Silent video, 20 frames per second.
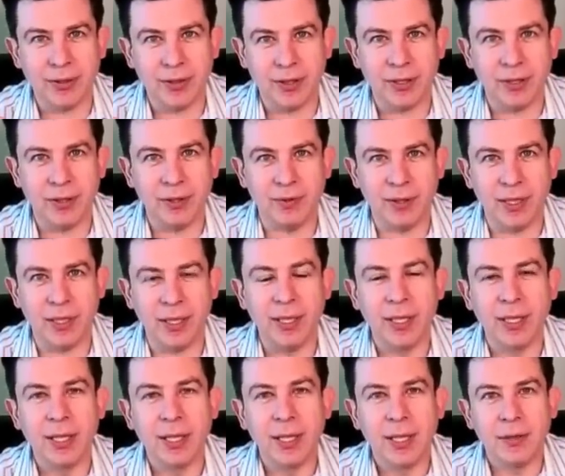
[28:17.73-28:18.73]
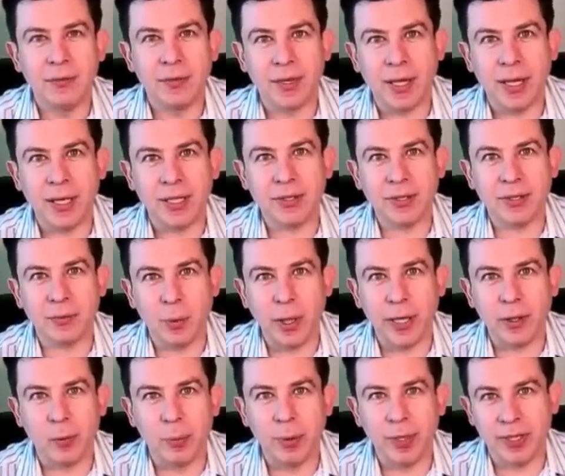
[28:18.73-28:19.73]
That if they their eyes are
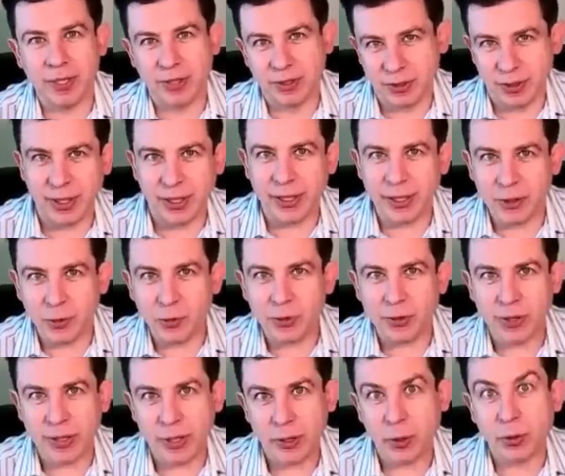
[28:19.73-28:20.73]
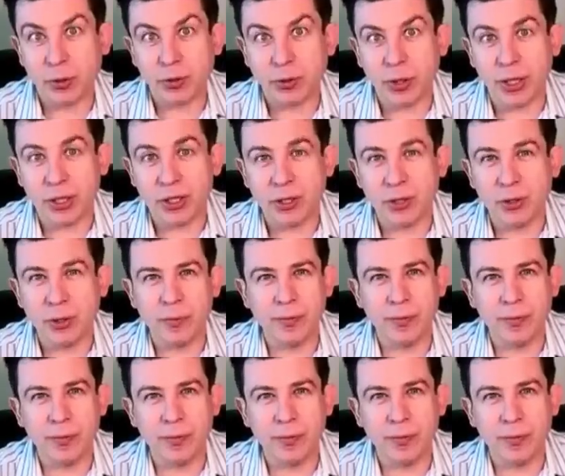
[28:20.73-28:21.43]
wide open and staring at you, they don't trust you.